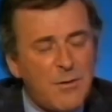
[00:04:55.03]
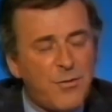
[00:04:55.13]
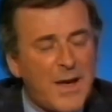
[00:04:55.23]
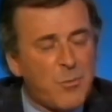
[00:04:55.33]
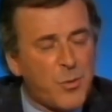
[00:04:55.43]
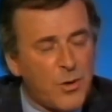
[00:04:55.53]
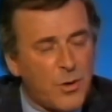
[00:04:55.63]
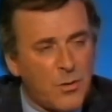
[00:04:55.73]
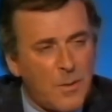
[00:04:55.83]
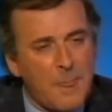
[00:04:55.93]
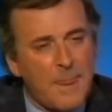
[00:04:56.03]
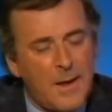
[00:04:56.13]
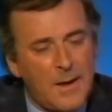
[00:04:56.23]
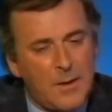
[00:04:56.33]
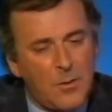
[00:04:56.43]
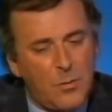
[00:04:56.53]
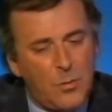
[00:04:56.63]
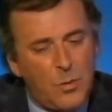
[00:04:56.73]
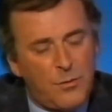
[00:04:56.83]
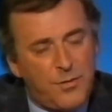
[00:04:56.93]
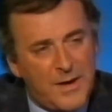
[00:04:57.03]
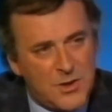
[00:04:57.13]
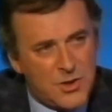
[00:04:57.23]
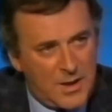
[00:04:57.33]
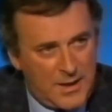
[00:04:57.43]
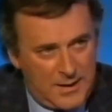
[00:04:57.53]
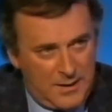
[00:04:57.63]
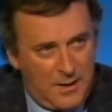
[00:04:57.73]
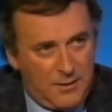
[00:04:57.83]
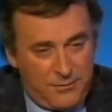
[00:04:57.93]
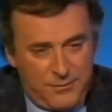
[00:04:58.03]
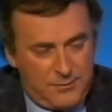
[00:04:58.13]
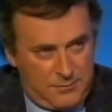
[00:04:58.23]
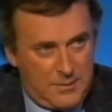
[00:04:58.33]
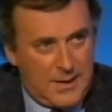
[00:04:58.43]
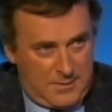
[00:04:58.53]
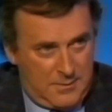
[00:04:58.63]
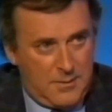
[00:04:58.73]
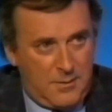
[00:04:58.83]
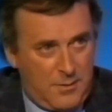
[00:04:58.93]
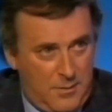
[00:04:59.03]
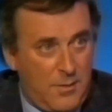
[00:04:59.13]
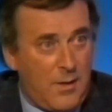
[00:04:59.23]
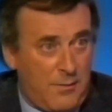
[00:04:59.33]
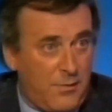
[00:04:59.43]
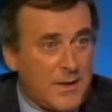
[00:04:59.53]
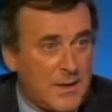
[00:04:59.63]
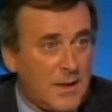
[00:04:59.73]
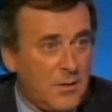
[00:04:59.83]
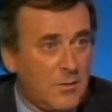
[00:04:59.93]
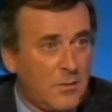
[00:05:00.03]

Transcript: Frank Bruno would fight shy of fighting you?